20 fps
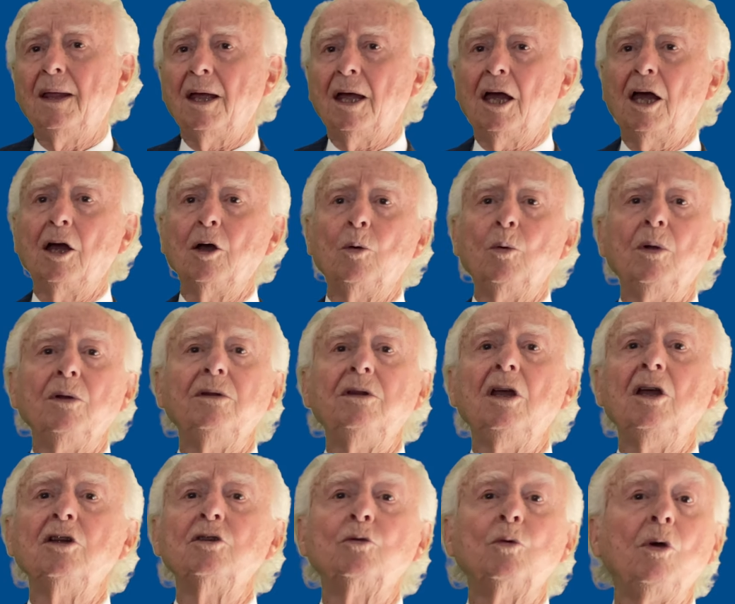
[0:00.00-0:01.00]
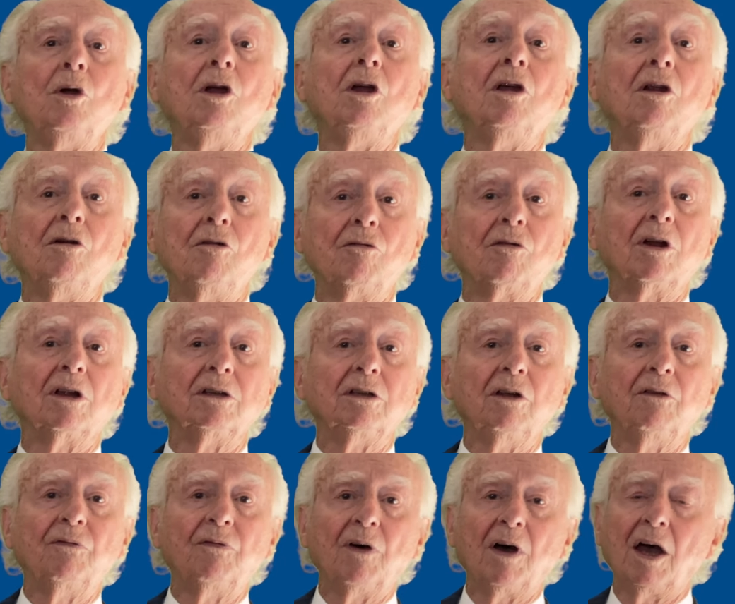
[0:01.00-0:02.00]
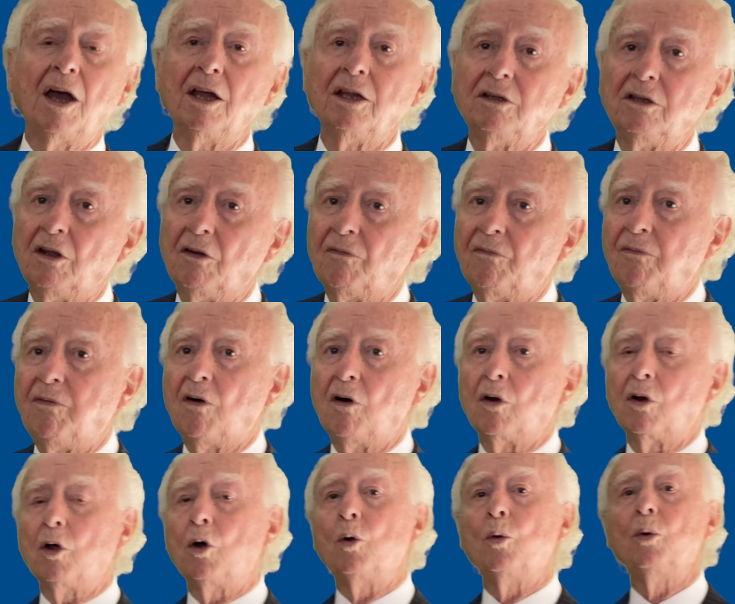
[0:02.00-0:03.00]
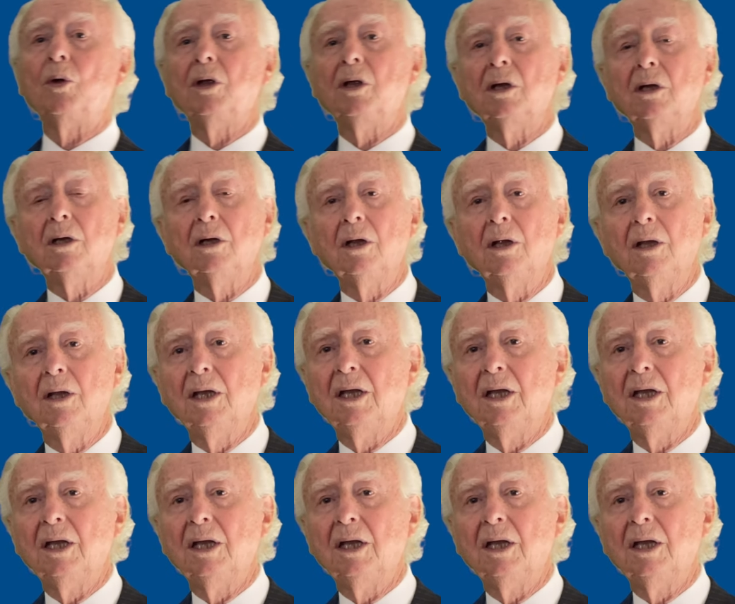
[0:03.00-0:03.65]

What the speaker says: and with this we ratify the following: